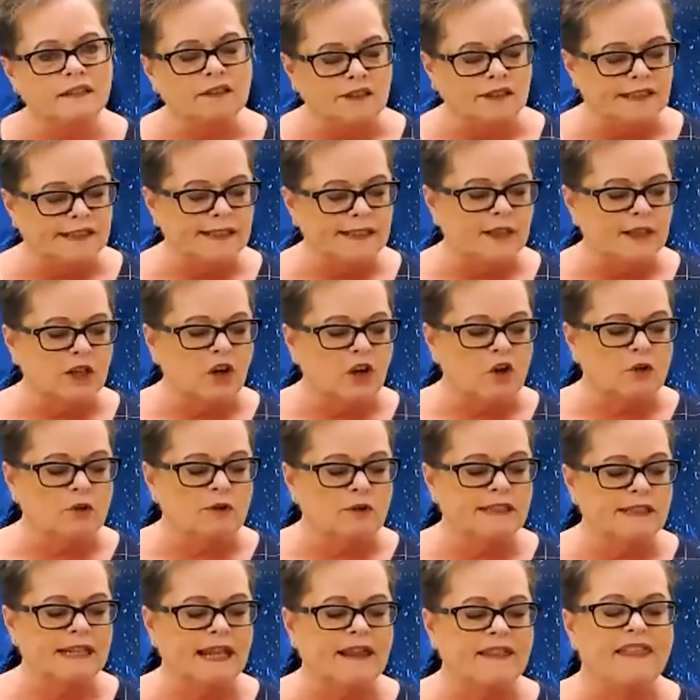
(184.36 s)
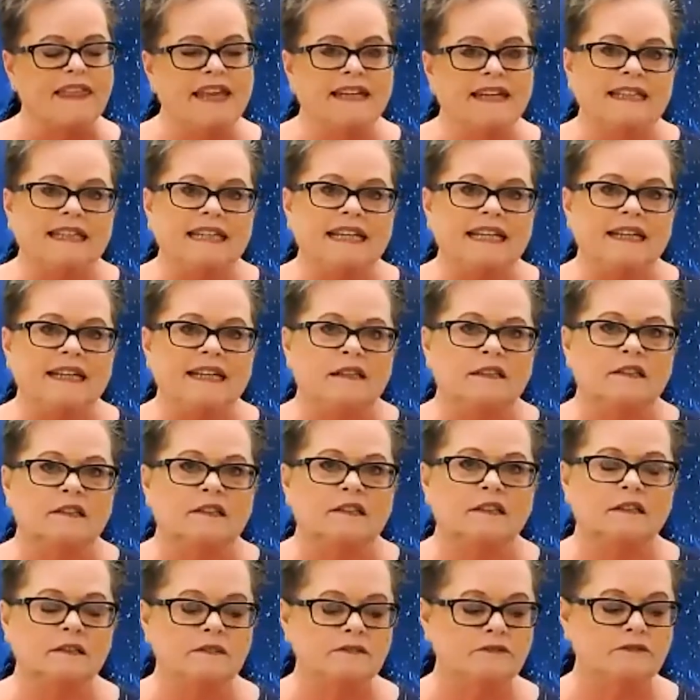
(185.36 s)
disclose their need
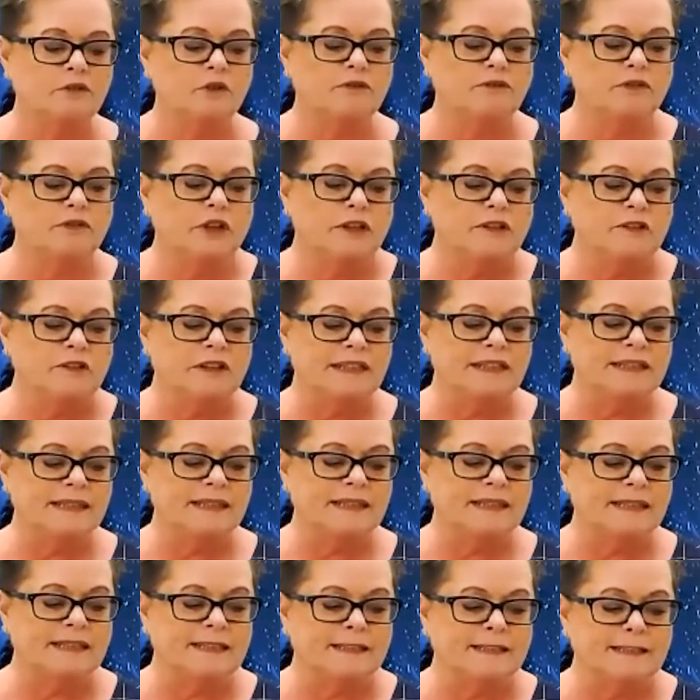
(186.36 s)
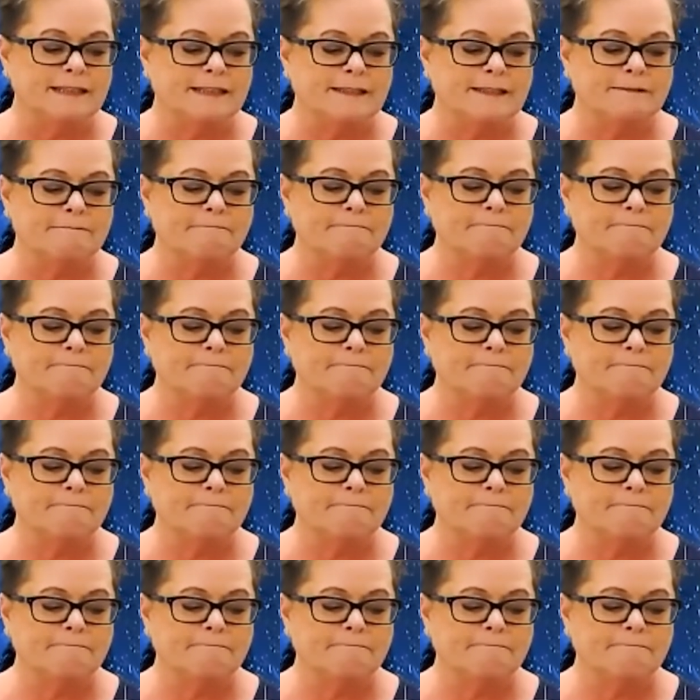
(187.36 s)
for further assistance.